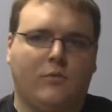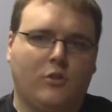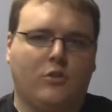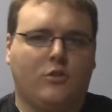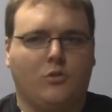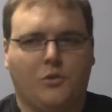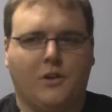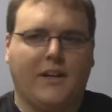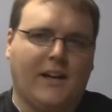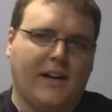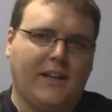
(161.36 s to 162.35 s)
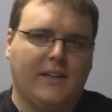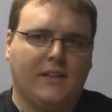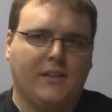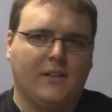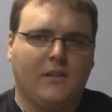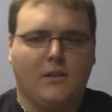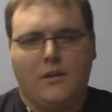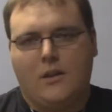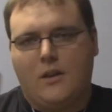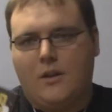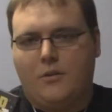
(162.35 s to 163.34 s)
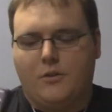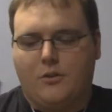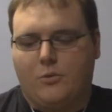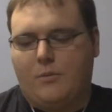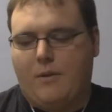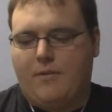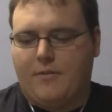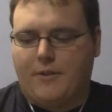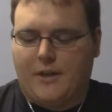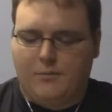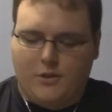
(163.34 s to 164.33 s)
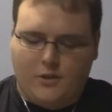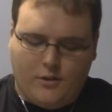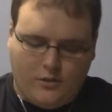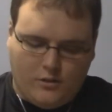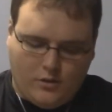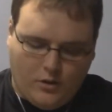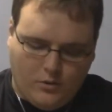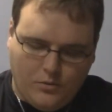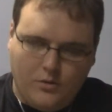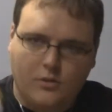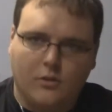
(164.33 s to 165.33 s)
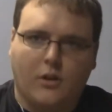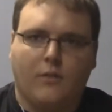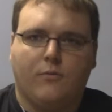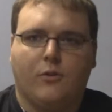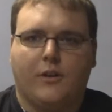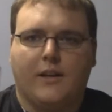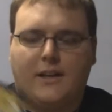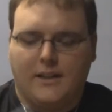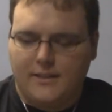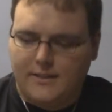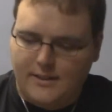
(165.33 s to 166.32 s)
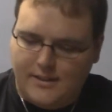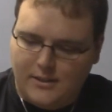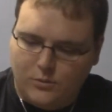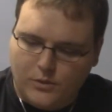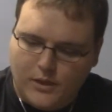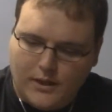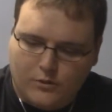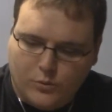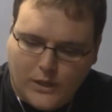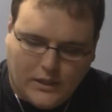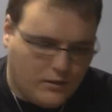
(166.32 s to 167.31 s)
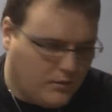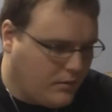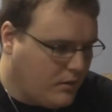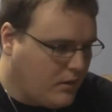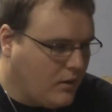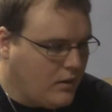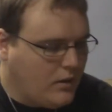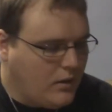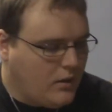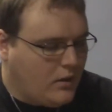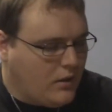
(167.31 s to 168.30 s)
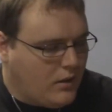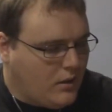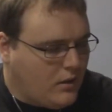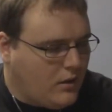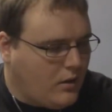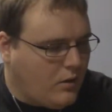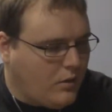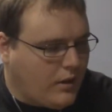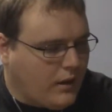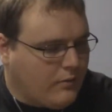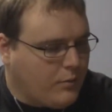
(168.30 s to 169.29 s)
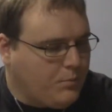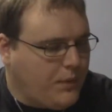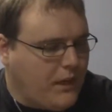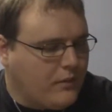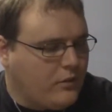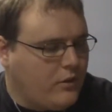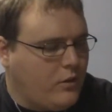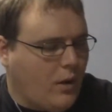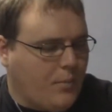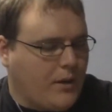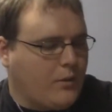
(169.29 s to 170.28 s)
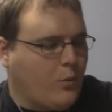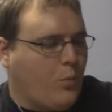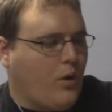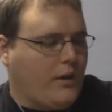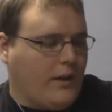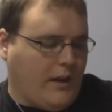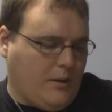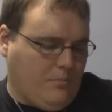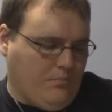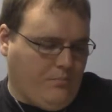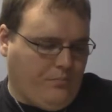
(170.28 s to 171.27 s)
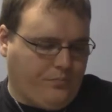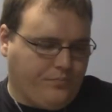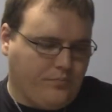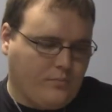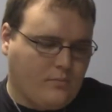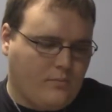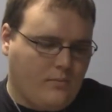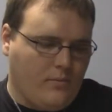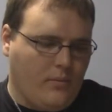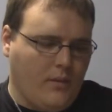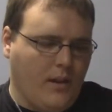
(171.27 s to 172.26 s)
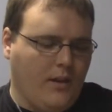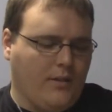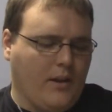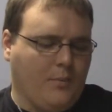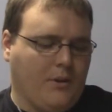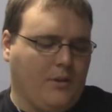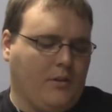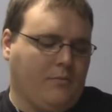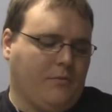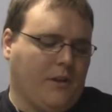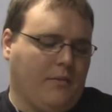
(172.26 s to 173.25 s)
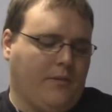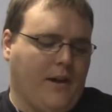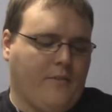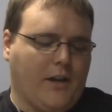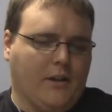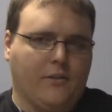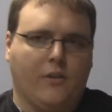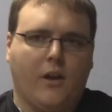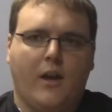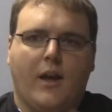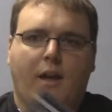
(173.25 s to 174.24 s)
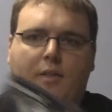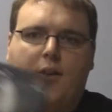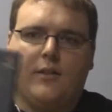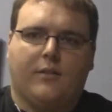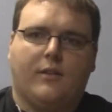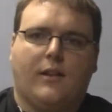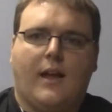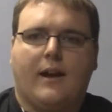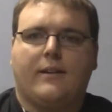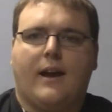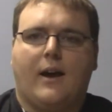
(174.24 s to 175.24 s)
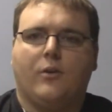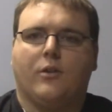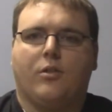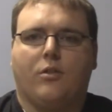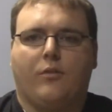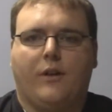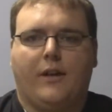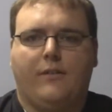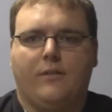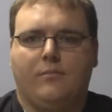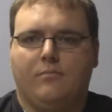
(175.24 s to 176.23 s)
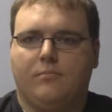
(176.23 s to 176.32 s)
sorta, kinda, which is one of my favorite game series, so looking forward to getting into this one as well. Okay, for PS2, I picked up one game. I think I picked this up for like $5, and that is Clock Tower 3.